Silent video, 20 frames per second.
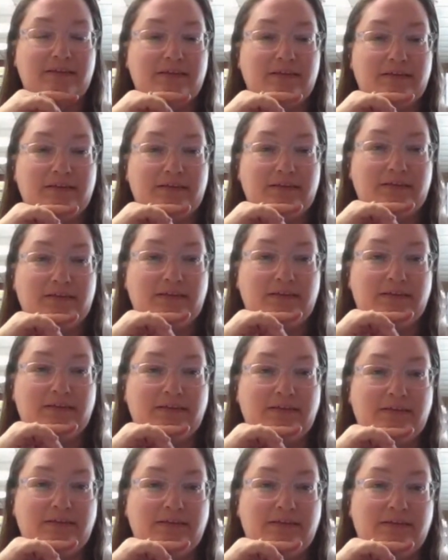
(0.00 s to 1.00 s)

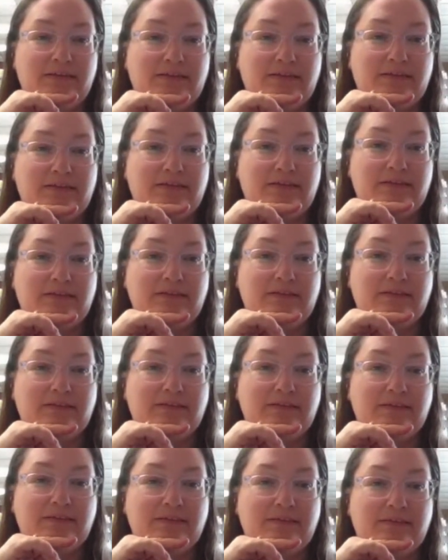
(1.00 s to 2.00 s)

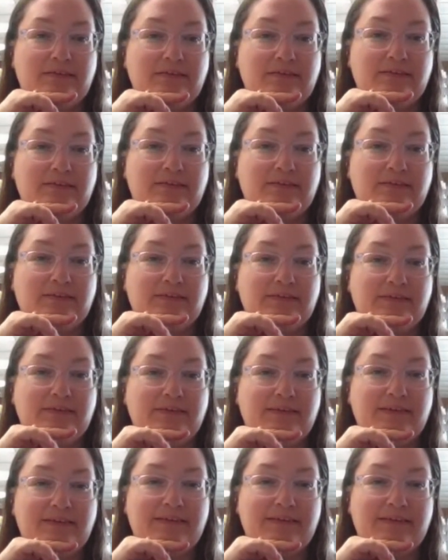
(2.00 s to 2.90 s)
Nothing is said.